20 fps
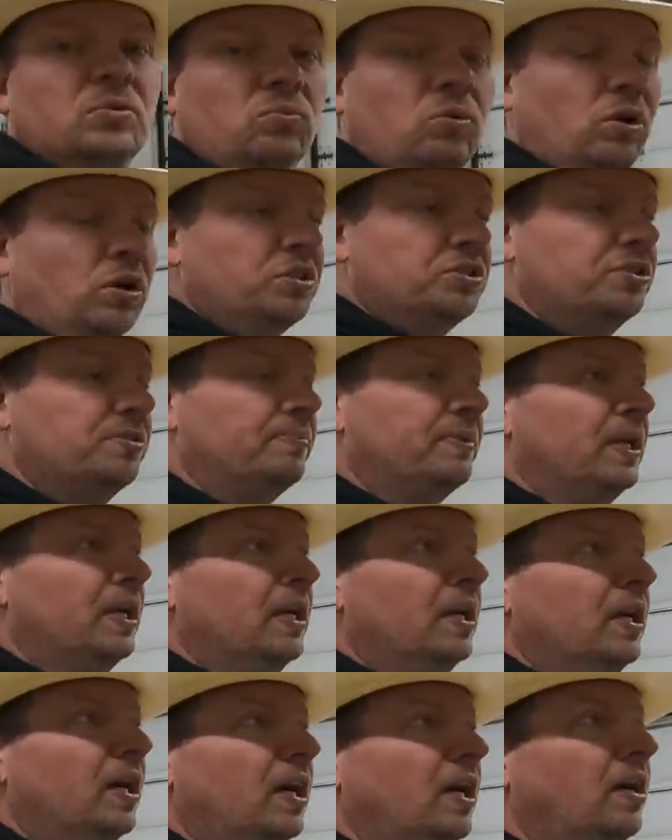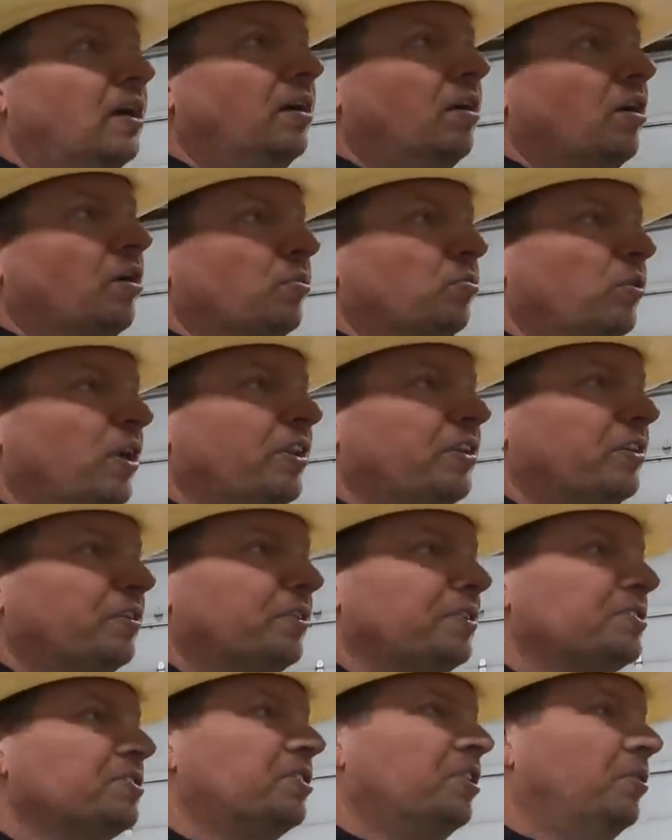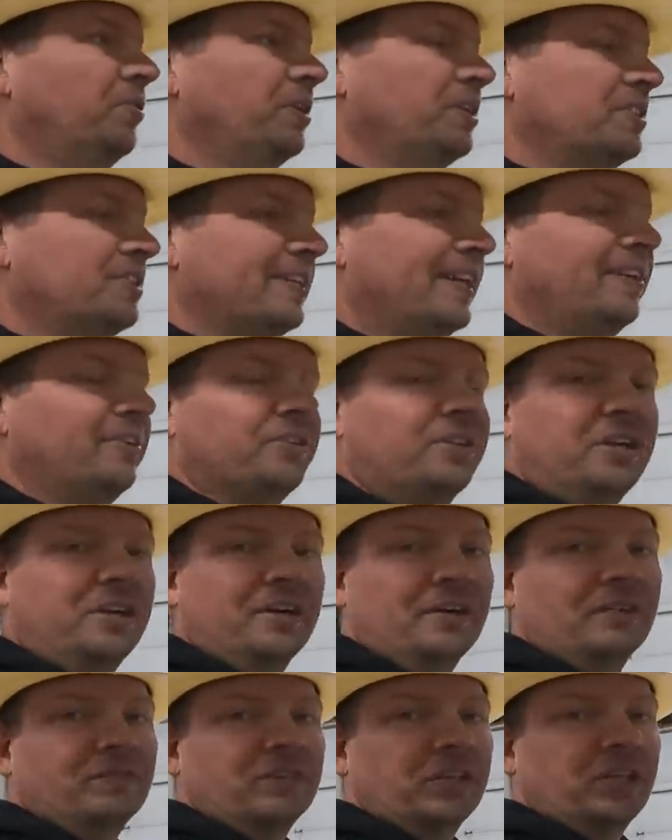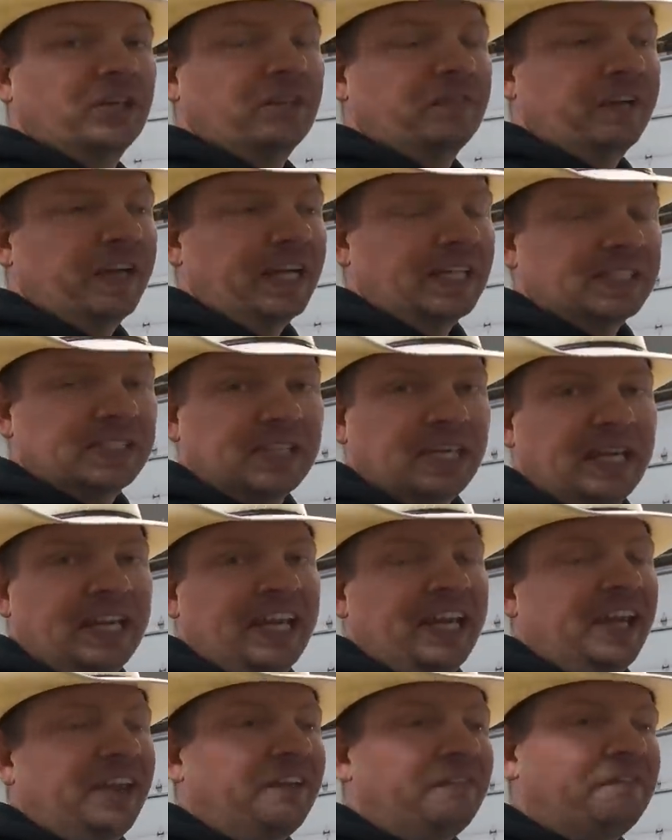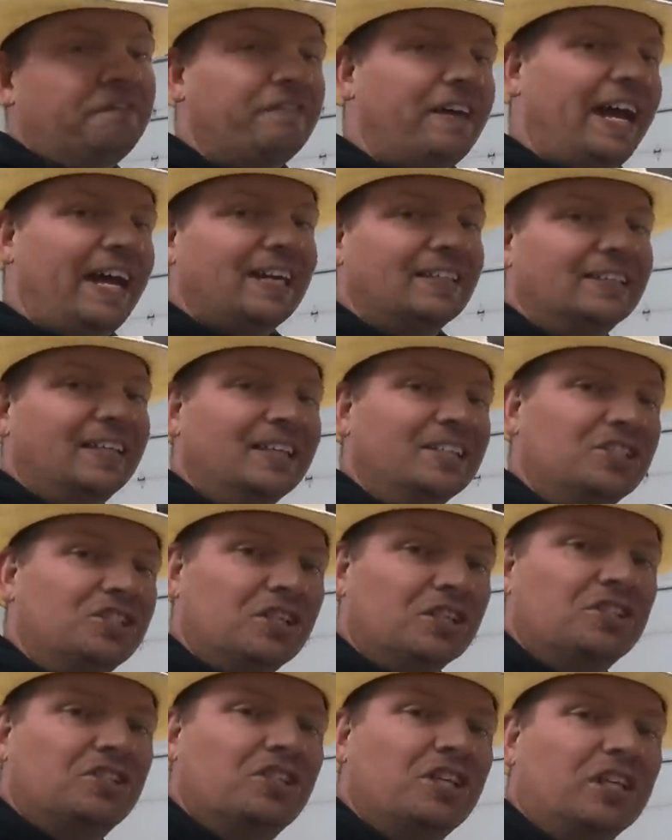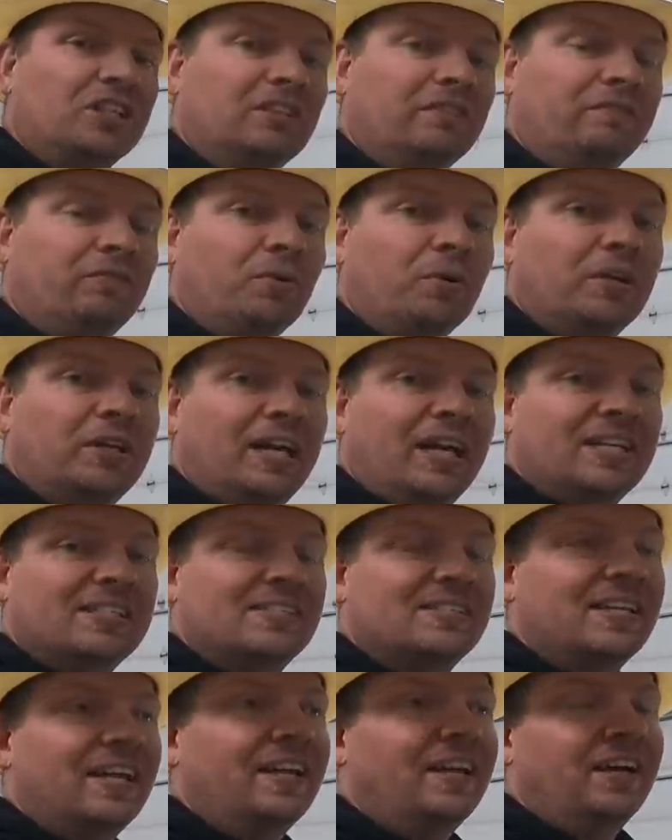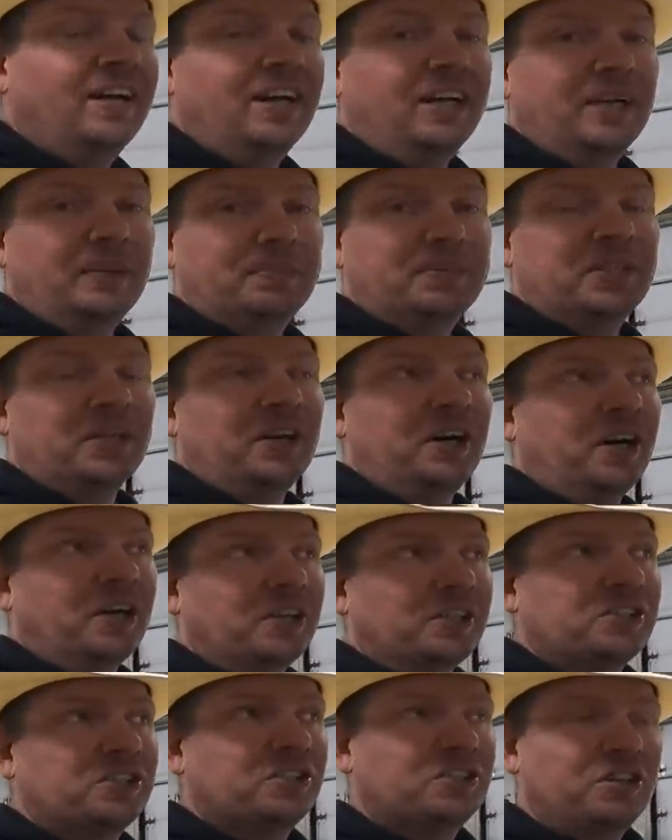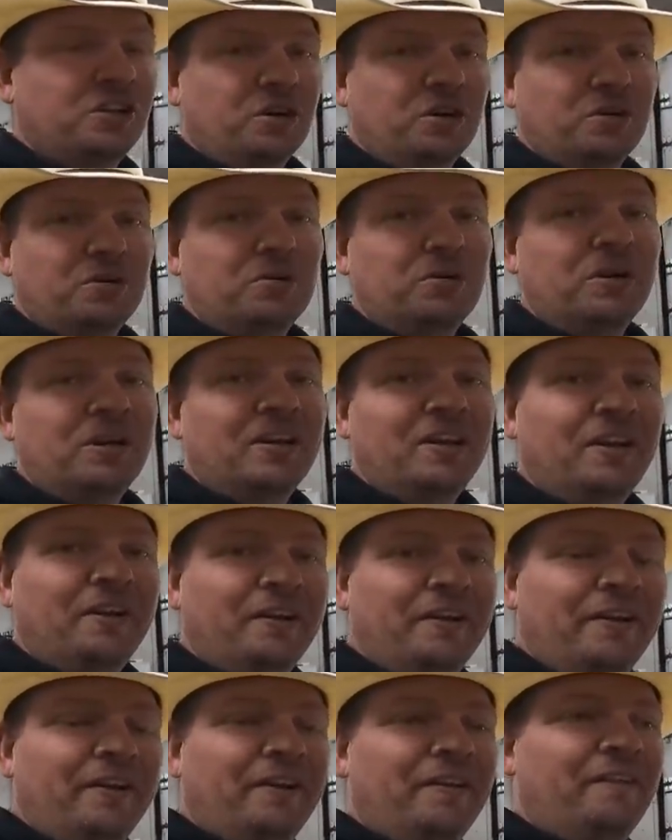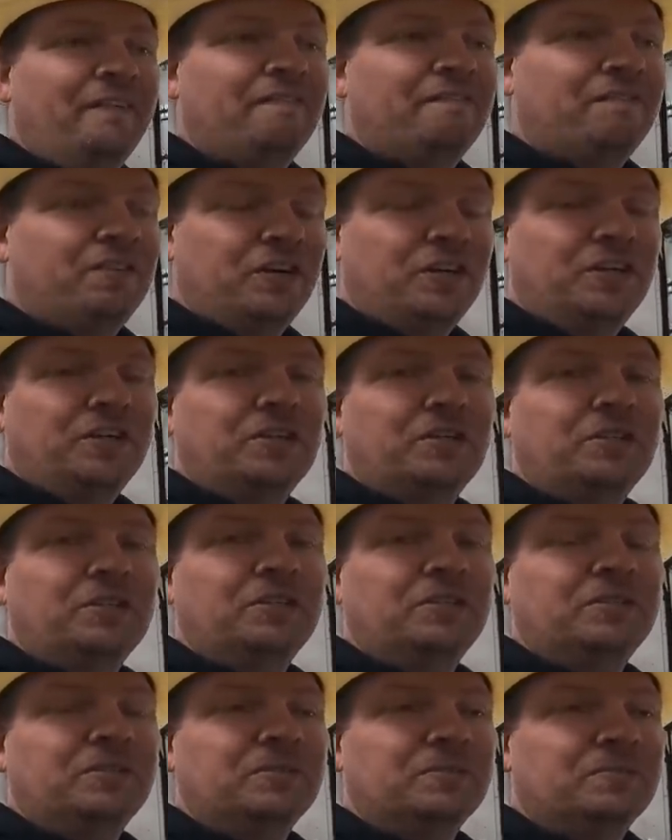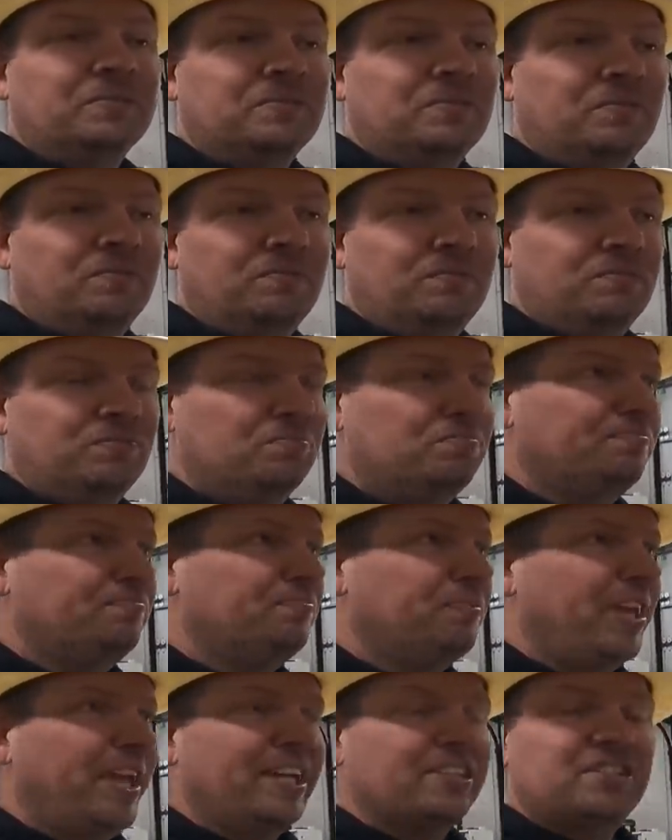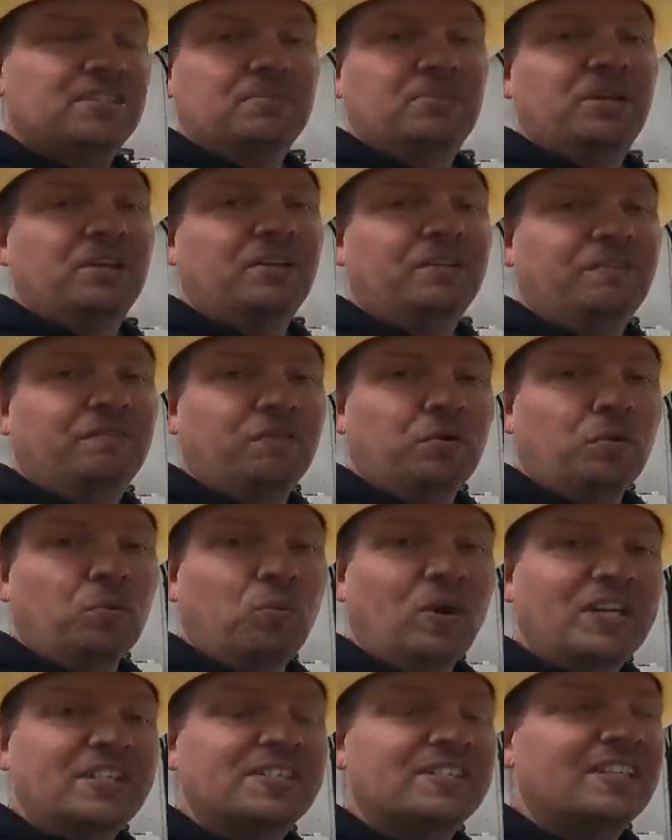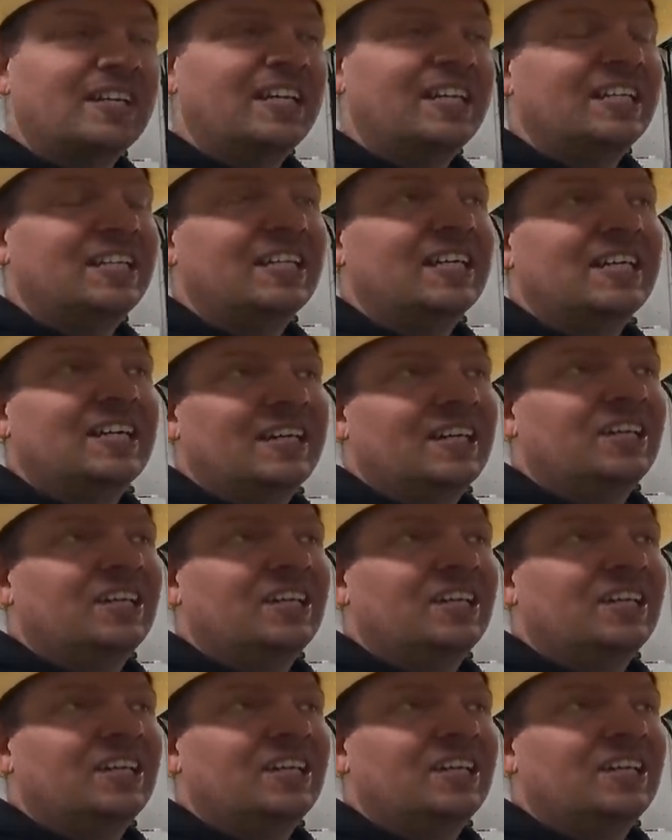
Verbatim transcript: worse. Uh, our weather is going south here very fast. In fact, I just checked the forecast. They upped our snowfall estimate for Wednesday